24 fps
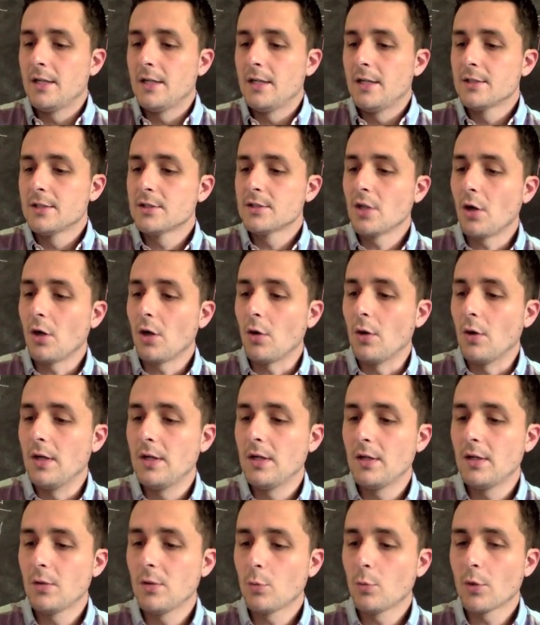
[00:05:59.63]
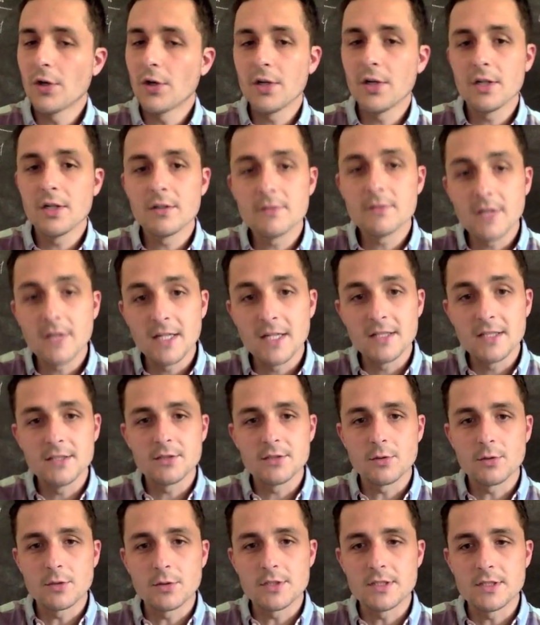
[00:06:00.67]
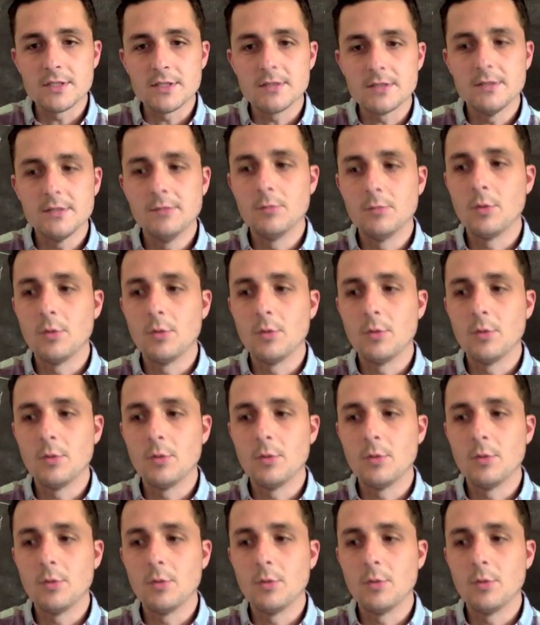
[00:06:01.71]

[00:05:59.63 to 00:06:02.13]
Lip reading: So where are you going to find these sources?